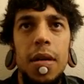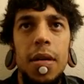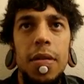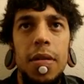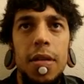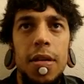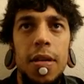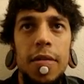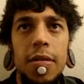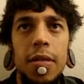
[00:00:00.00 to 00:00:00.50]

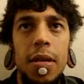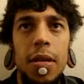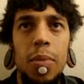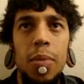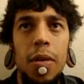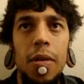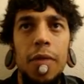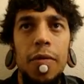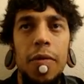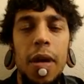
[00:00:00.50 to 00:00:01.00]

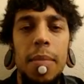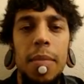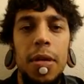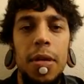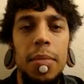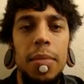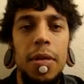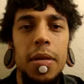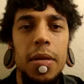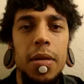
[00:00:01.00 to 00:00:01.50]

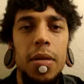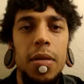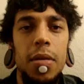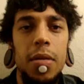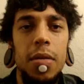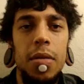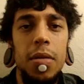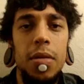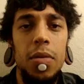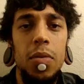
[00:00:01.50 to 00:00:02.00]
17.5mm
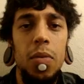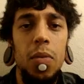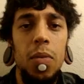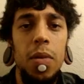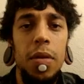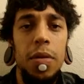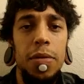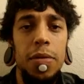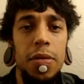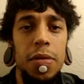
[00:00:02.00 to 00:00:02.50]

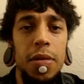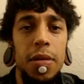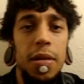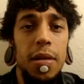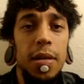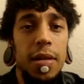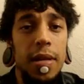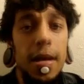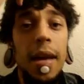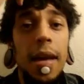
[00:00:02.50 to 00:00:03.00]
with
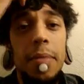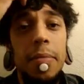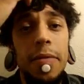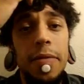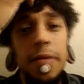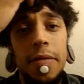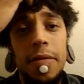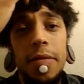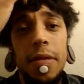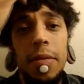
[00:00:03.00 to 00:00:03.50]
the taped
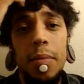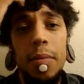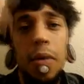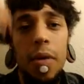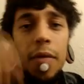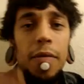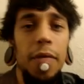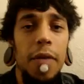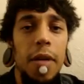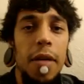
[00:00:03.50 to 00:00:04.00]

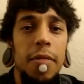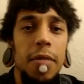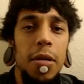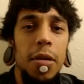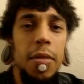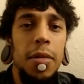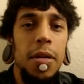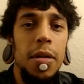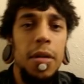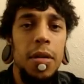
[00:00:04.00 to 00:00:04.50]

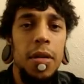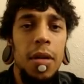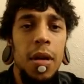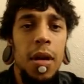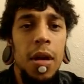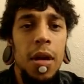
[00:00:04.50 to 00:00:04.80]
15.5mm,